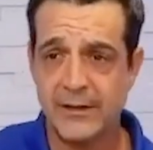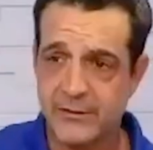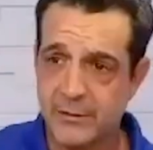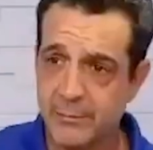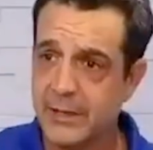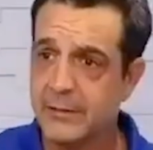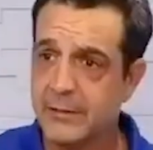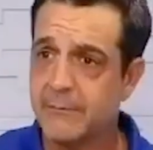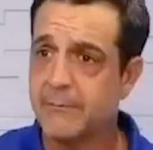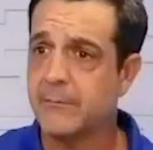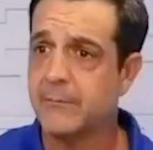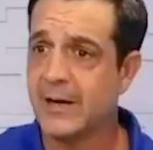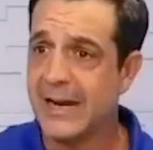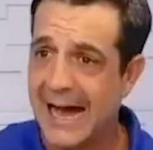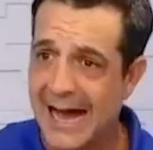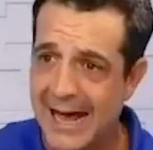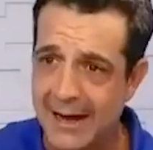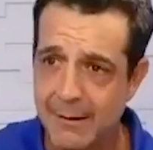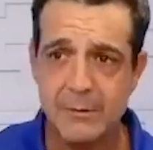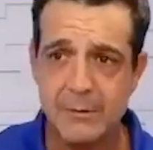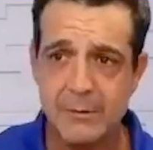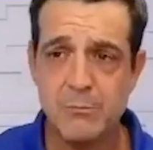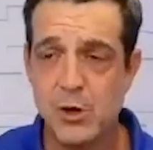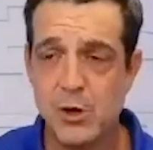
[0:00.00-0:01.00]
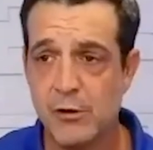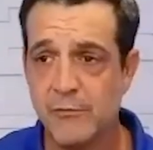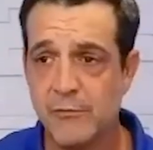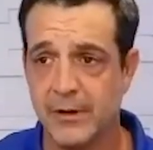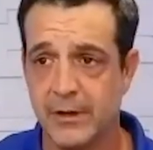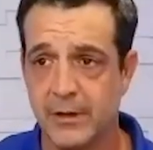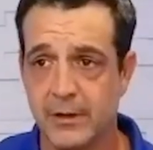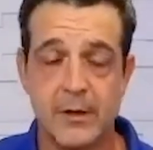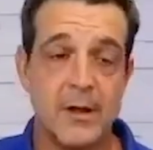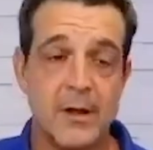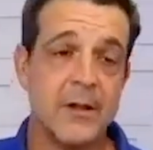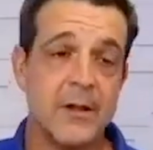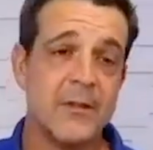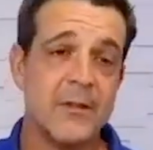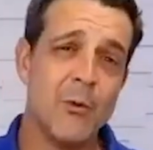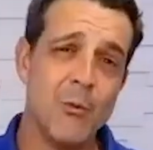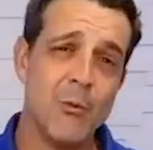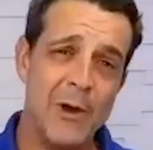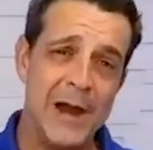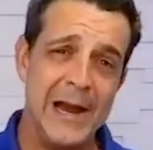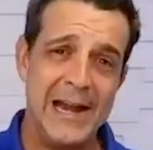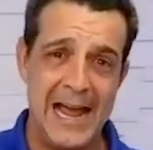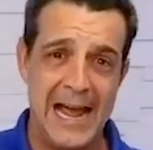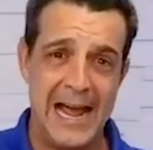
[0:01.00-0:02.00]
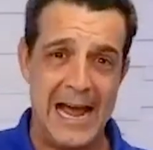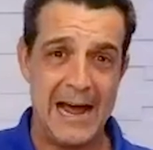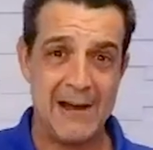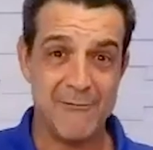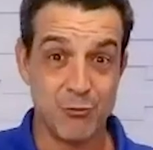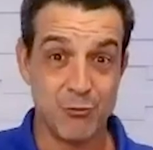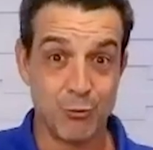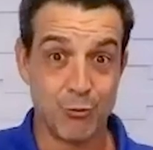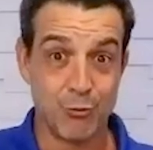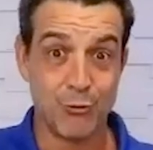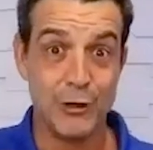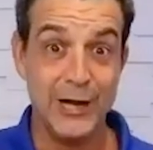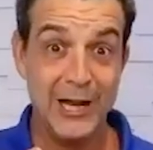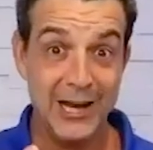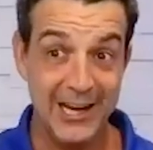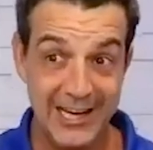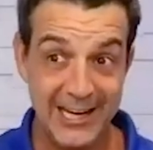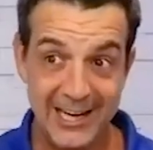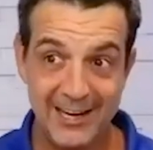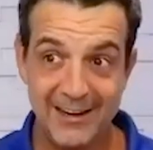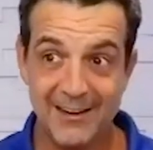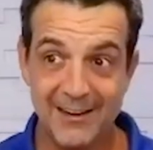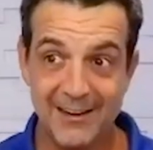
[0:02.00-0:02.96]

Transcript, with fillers: To be, got to be moving. The way to have really